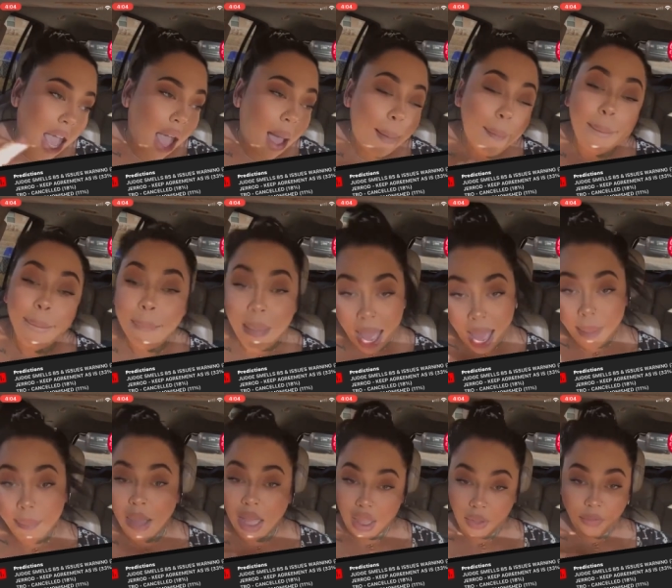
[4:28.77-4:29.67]
my
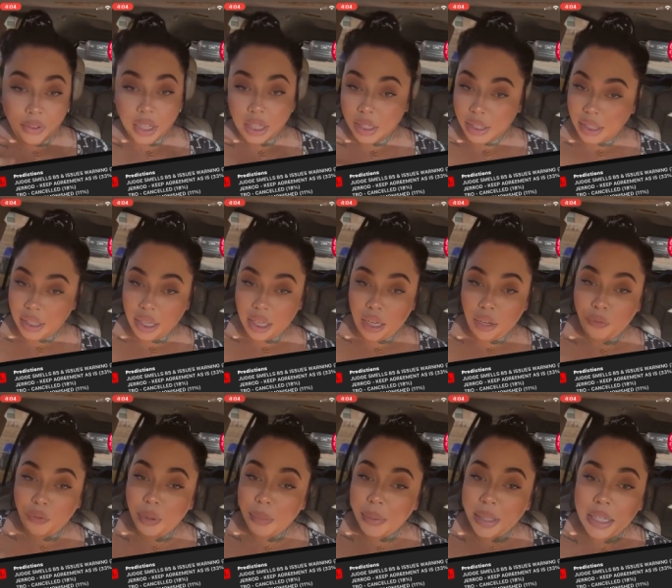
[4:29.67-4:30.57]
motherfucking tea
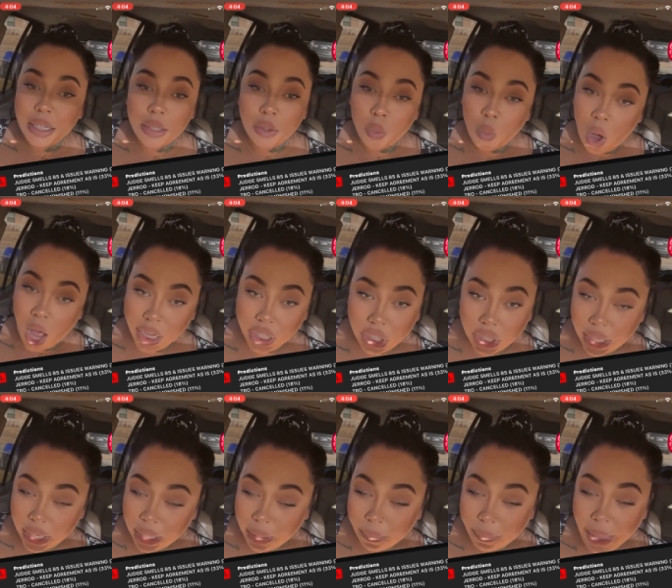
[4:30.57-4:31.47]
from these washed
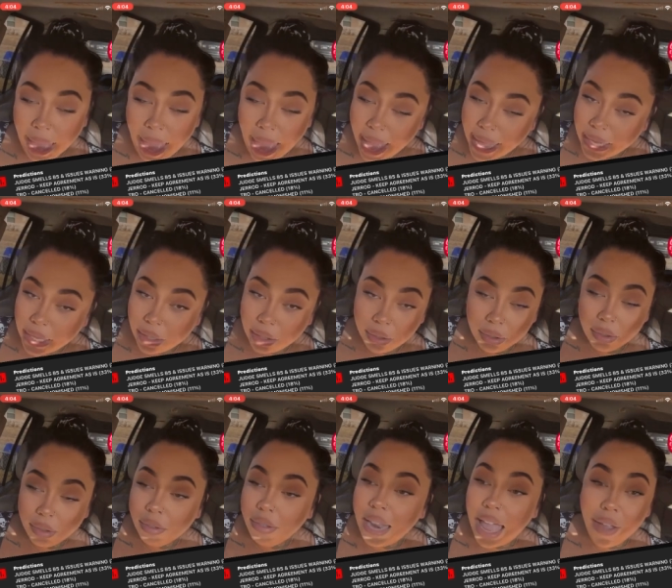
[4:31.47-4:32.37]
up ha-
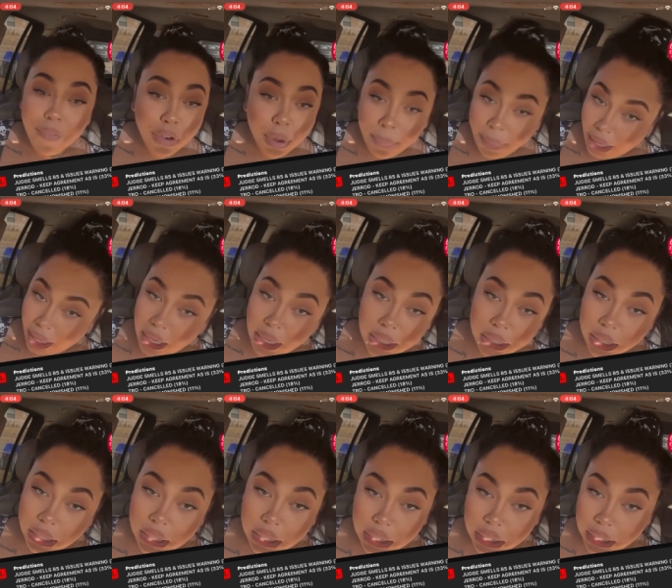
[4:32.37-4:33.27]
never
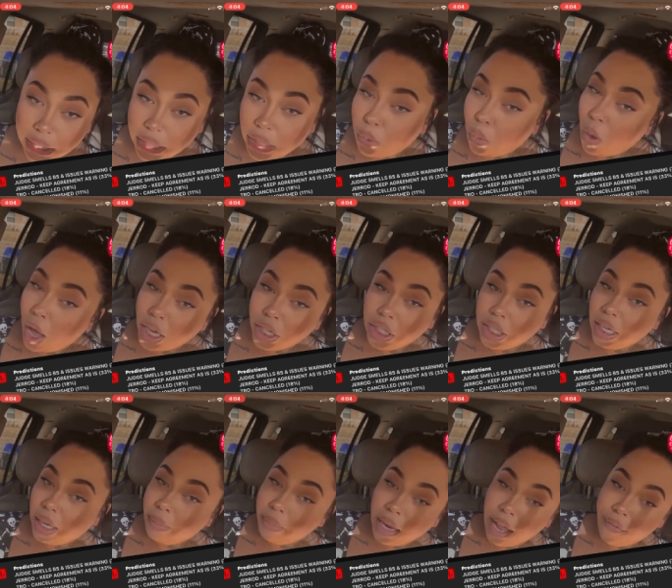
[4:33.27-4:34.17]
bins, these washed
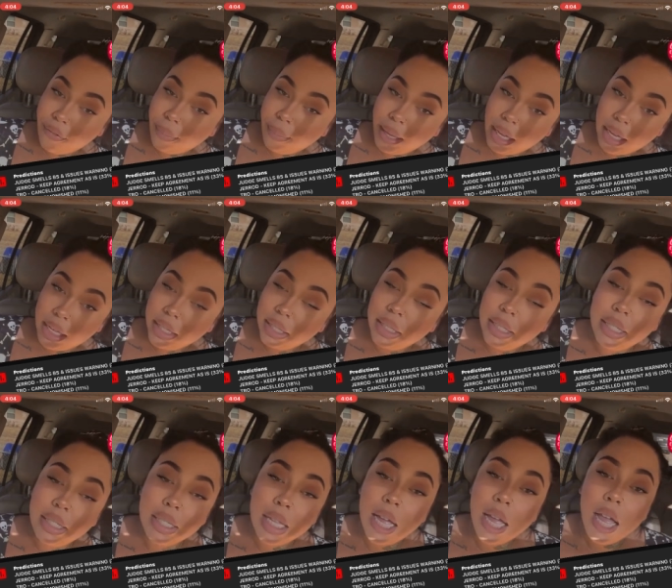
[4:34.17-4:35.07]
up never
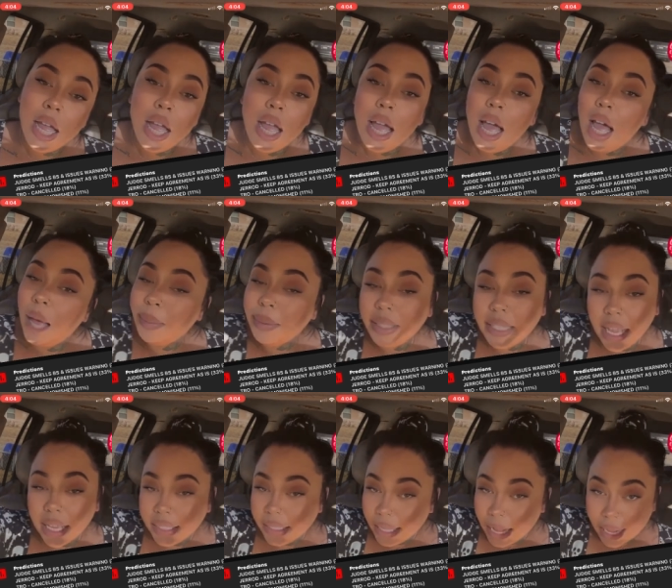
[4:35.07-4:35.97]
bins,
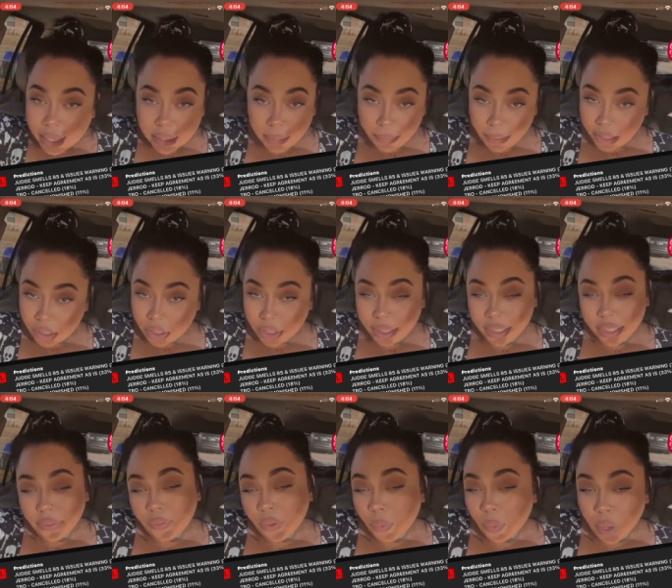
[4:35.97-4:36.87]
obsessed ass bitches
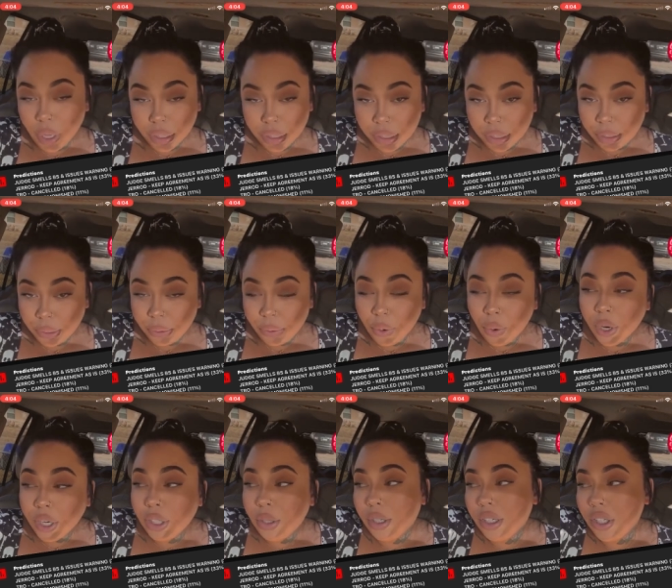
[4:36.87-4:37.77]
if you want to.
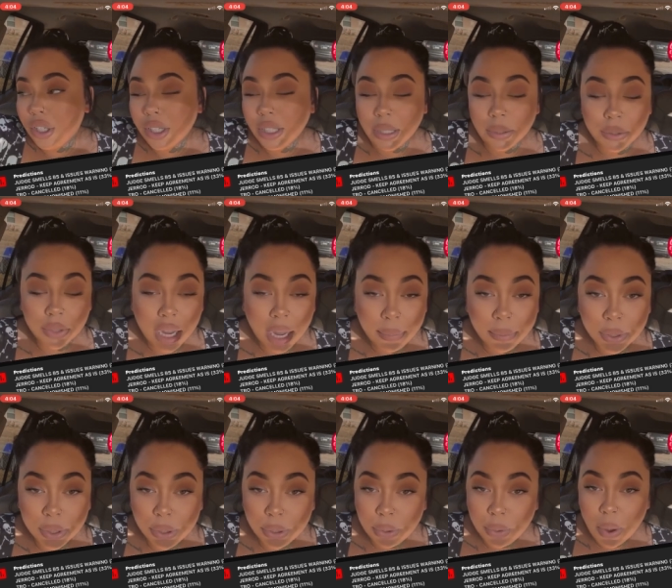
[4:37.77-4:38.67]
Or you could just subscribe
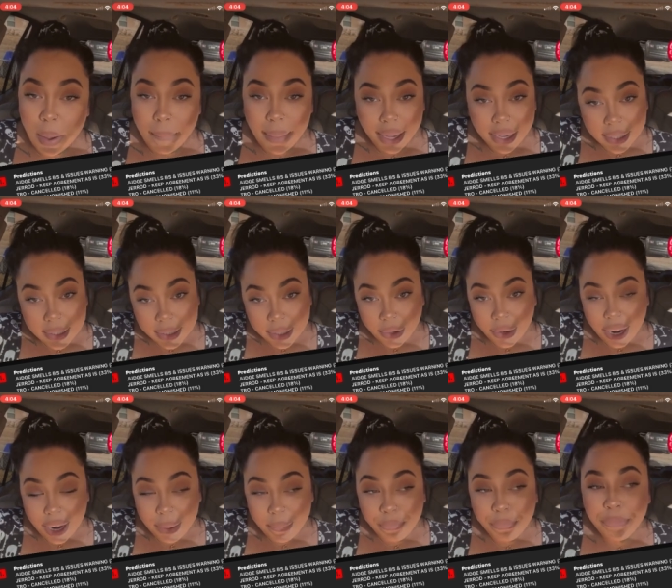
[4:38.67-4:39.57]
to my
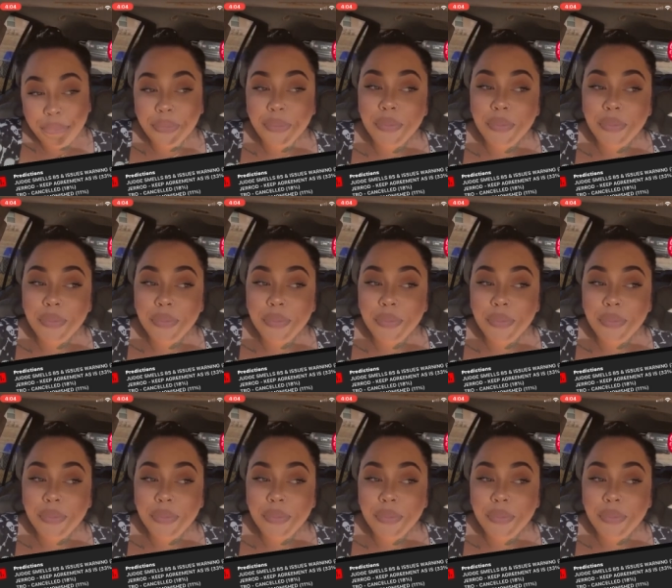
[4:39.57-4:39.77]
Instagram